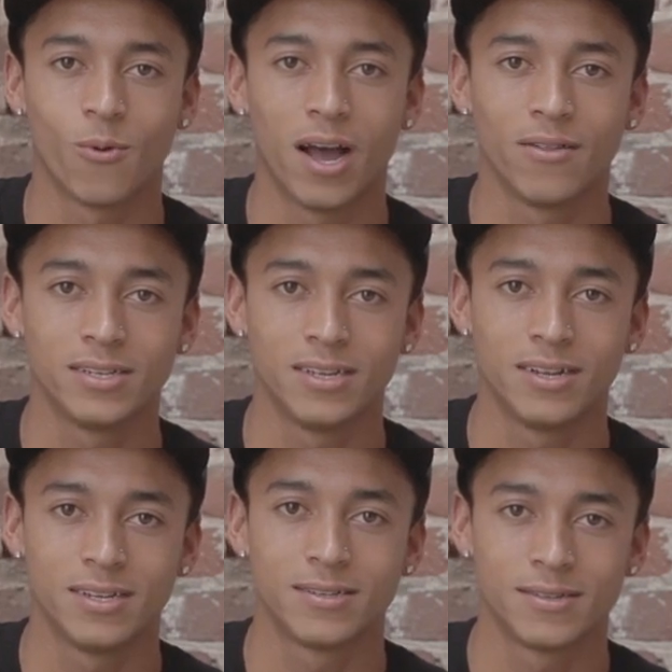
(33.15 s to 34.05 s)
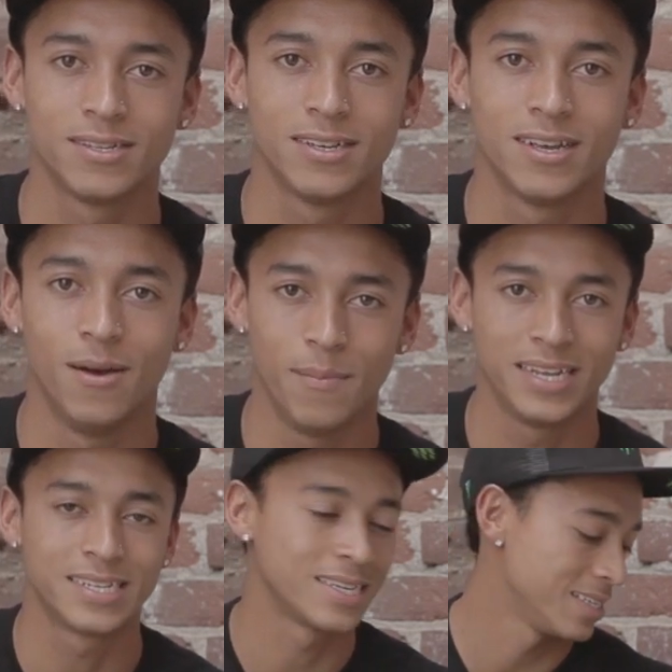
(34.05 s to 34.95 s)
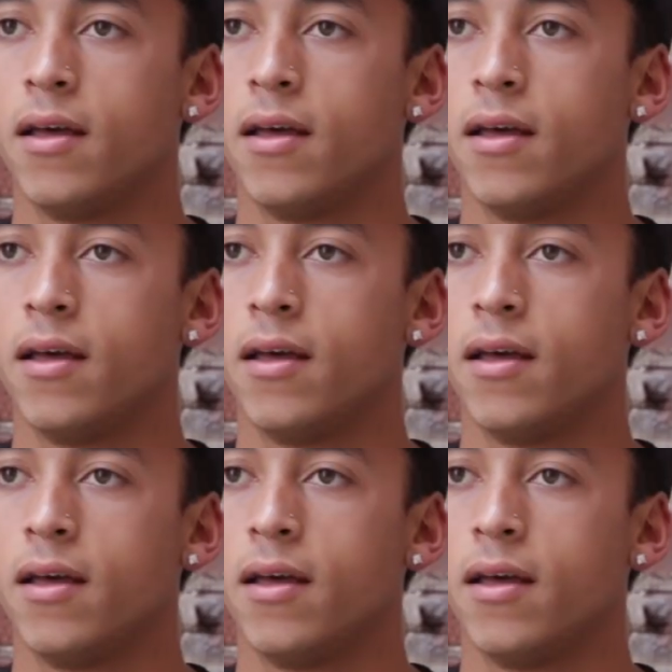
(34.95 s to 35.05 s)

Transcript: wow, this dude is amazing.